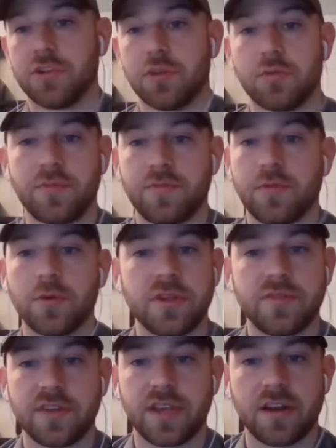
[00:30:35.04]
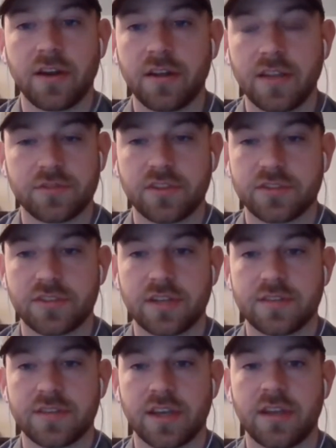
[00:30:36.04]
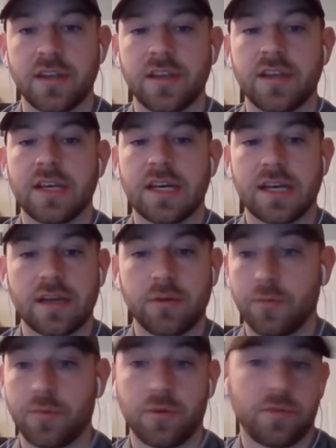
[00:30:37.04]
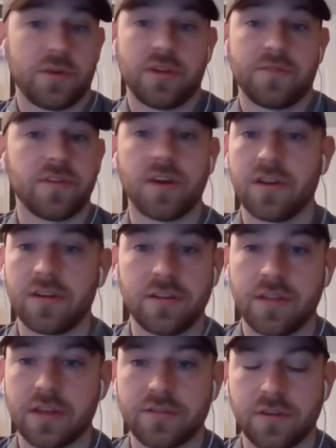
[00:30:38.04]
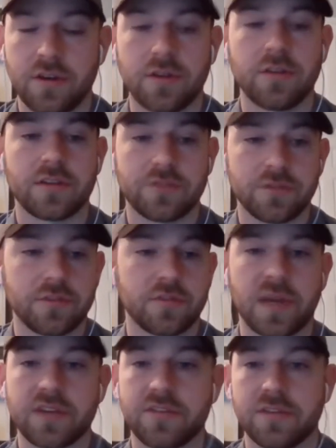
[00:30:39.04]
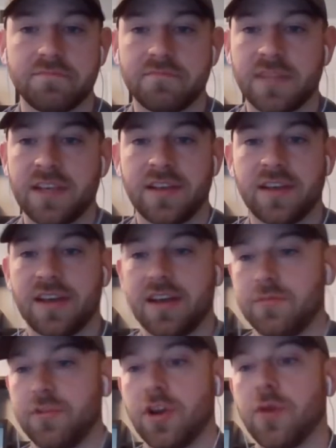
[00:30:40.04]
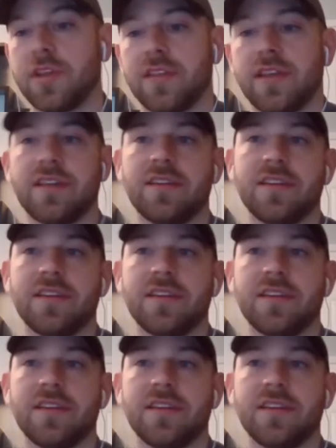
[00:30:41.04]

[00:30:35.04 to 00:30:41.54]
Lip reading: before we even get our electrician on site, we'll put in for our electrical inspection, knowing that